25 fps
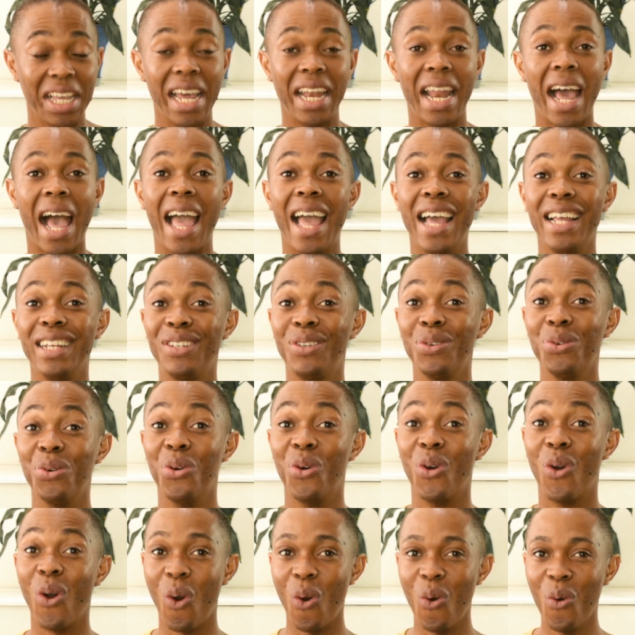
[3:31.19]
and I had to
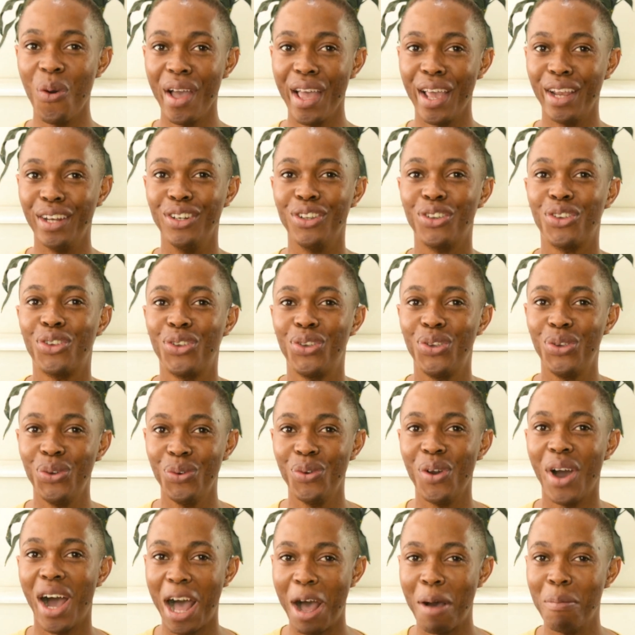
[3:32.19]
go and
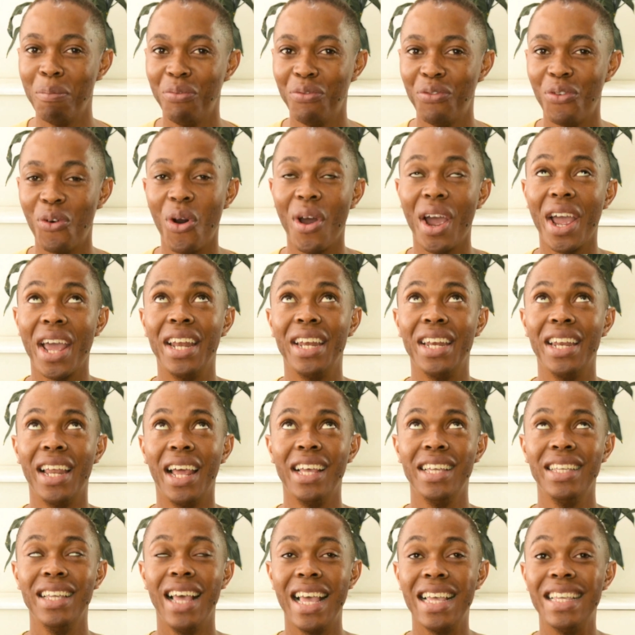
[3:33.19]
queue up for
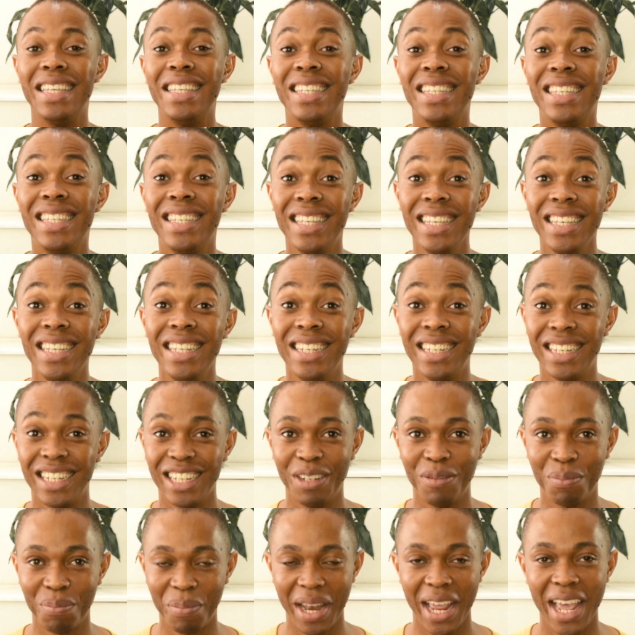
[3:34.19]
a
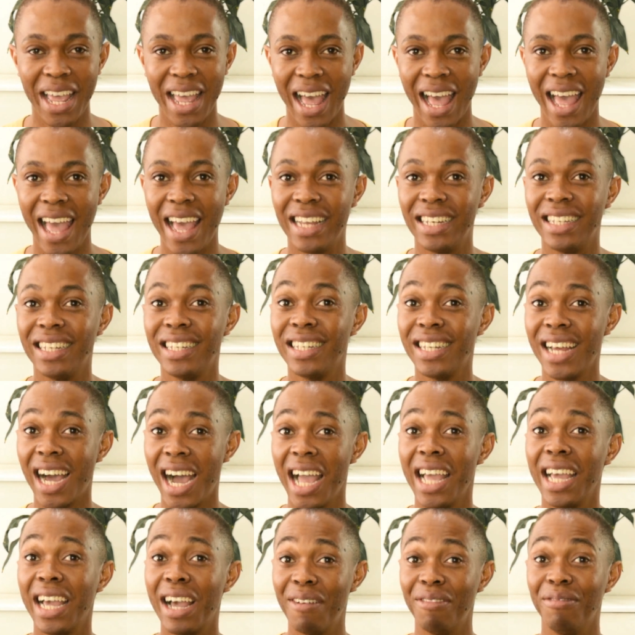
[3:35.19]
CD player at
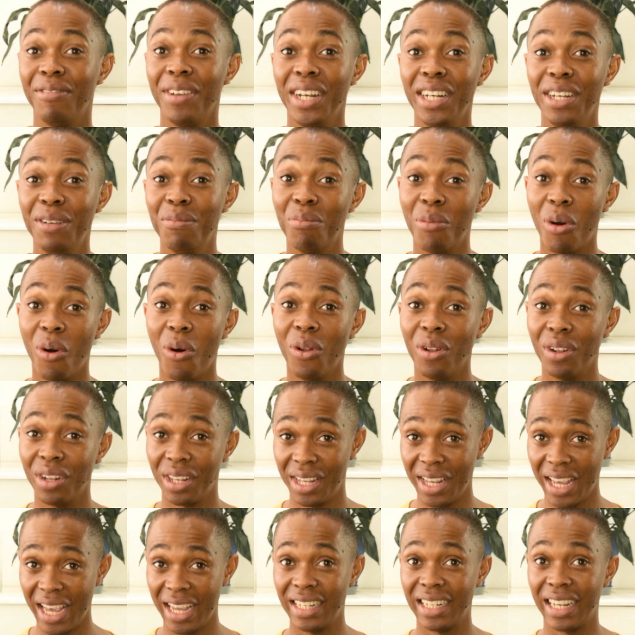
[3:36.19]
Tiger Valley Mall
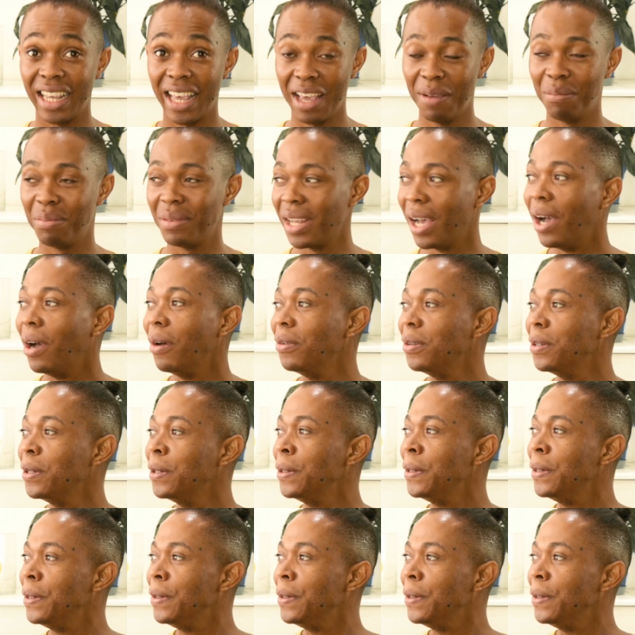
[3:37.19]
here in Cape Town.